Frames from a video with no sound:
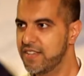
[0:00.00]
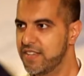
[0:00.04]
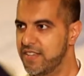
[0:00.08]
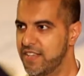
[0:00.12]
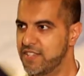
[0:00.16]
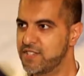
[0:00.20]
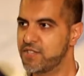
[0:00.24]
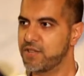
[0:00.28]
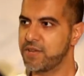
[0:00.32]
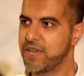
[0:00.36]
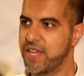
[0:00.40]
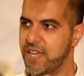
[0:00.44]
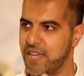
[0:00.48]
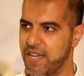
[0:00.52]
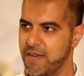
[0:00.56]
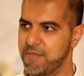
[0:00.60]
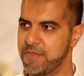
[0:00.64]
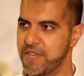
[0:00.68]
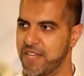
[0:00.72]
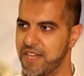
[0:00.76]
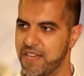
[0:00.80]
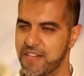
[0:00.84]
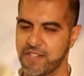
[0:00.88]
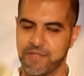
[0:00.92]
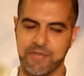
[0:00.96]
It's okay, I'm
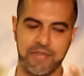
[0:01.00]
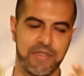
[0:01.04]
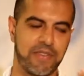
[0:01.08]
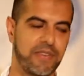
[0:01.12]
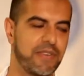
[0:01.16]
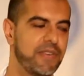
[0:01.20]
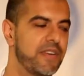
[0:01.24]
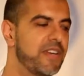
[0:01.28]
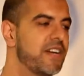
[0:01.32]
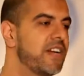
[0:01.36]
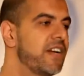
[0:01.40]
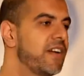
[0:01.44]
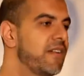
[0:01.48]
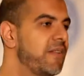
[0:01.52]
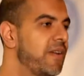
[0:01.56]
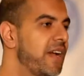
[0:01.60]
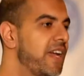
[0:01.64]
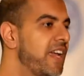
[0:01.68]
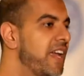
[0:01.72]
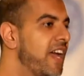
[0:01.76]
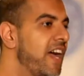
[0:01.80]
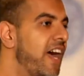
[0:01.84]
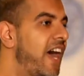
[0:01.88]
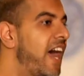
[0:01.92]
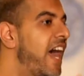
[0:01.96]
being honest with you,
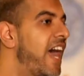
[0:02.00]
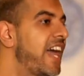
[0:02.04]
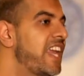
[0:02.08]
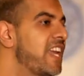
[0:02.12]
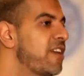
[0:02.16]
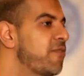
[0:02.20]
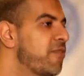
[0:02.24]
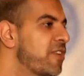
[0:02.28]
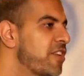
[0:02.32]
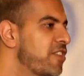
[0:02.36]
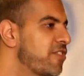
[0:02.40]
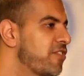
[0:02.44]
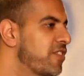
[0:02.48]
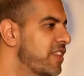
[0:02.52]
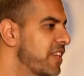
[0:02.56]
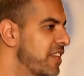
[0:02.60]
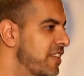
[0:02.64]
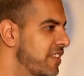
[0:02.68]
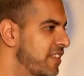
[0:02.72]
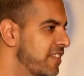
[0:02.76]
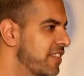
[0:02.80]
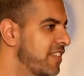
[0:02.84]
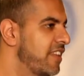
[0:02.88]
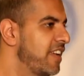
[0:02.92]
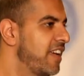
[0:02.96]
right? I didn't want to do
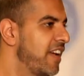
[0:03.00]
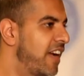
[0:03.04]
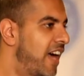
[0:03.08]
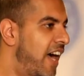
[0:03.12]
this.